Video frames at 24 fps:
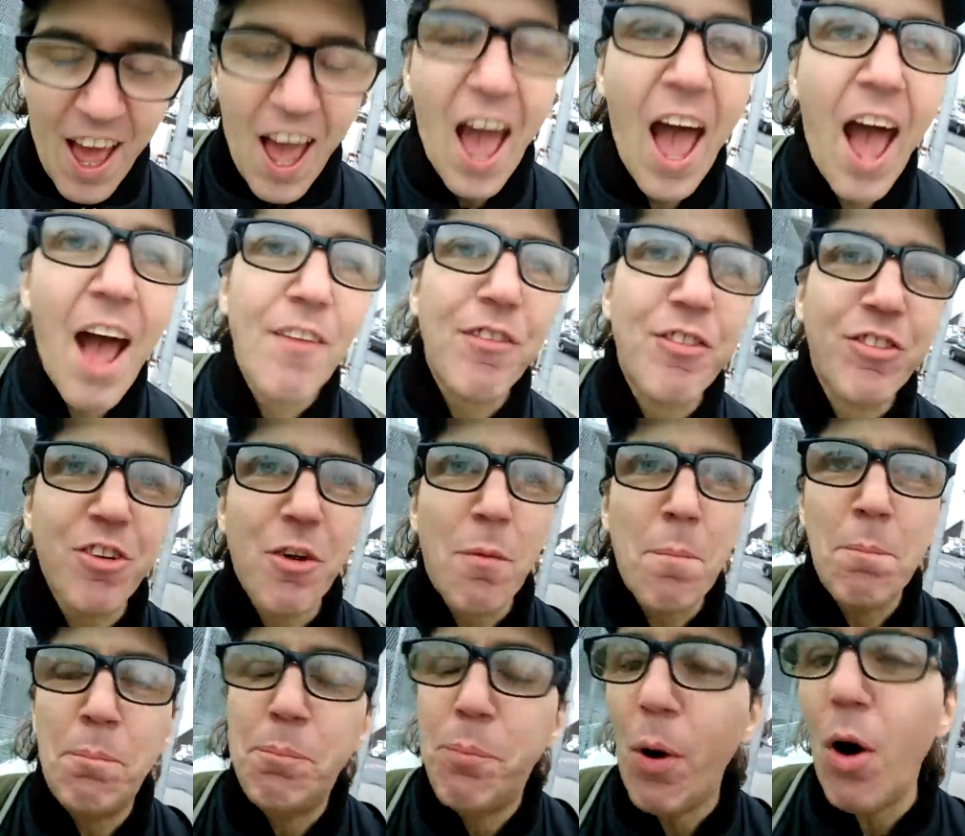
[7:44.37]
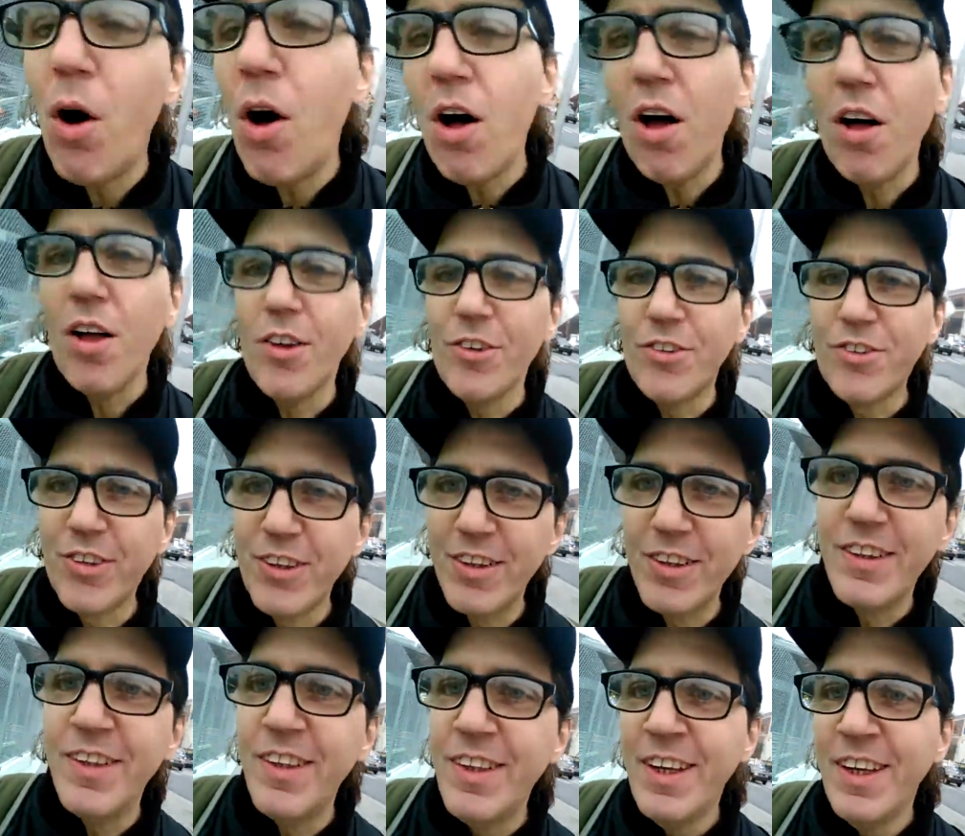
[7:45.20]
have some balls
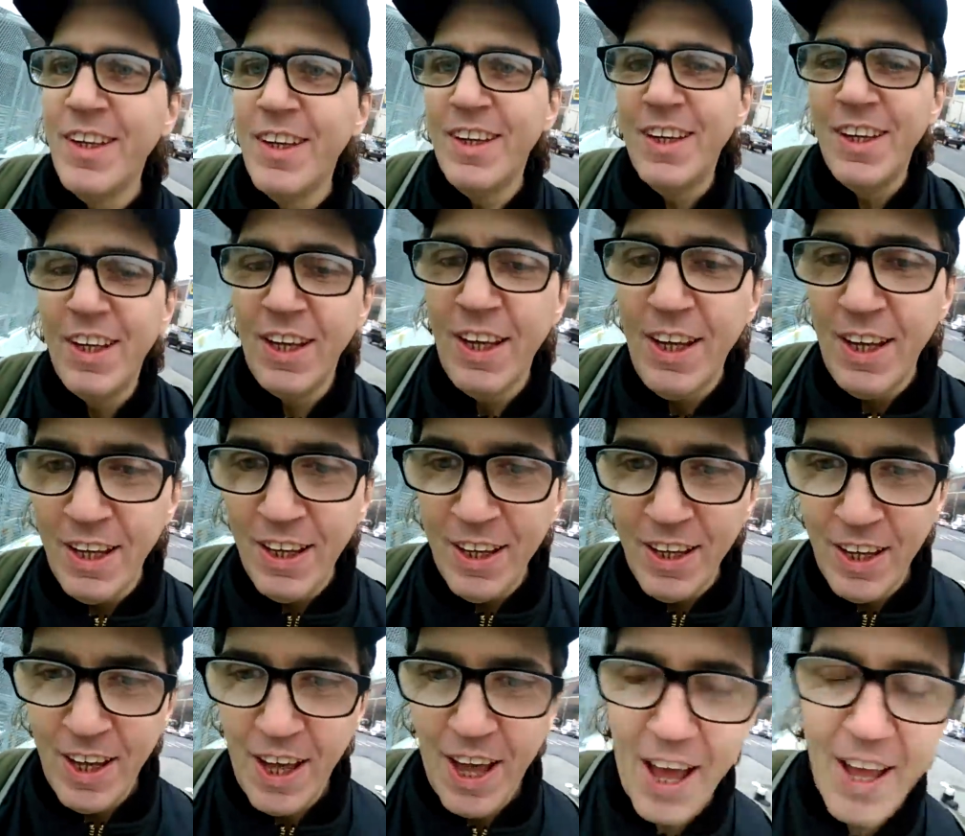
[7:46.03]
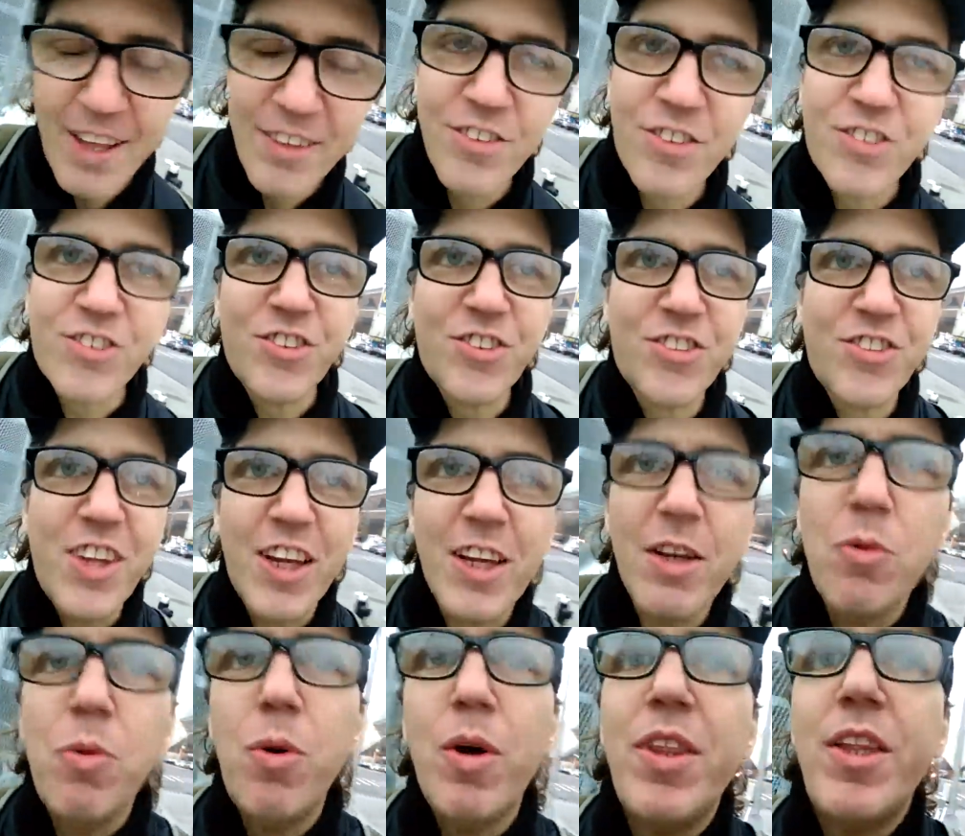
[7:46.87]
and and
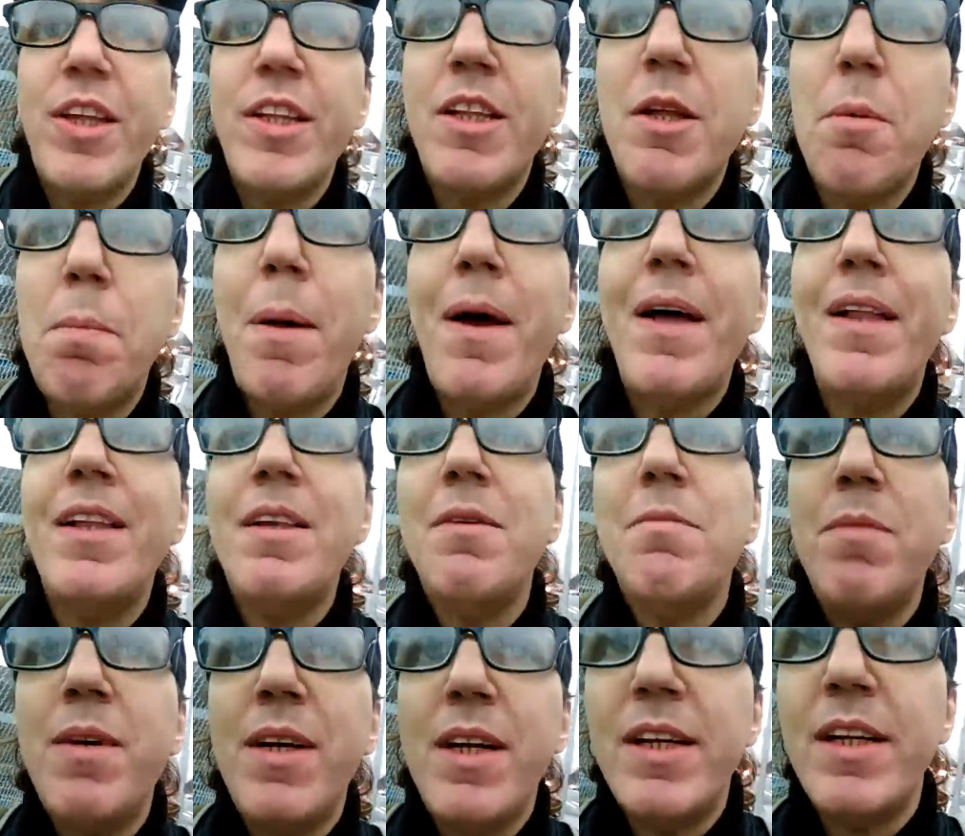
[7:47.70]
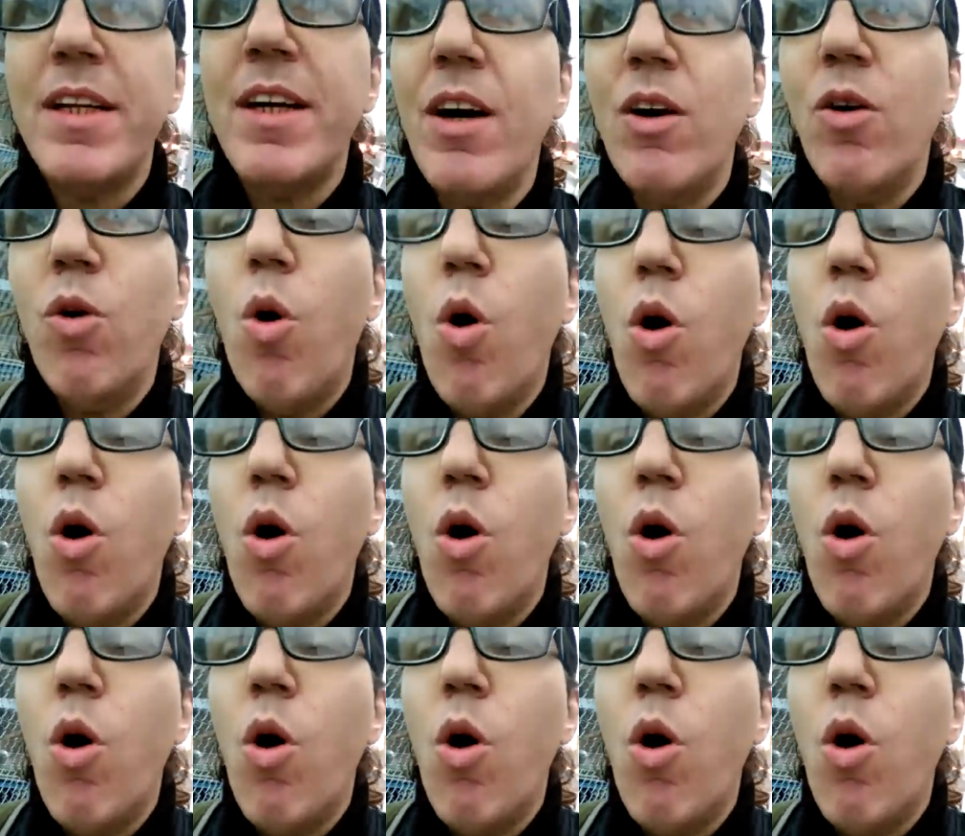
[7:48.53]
stick with independent media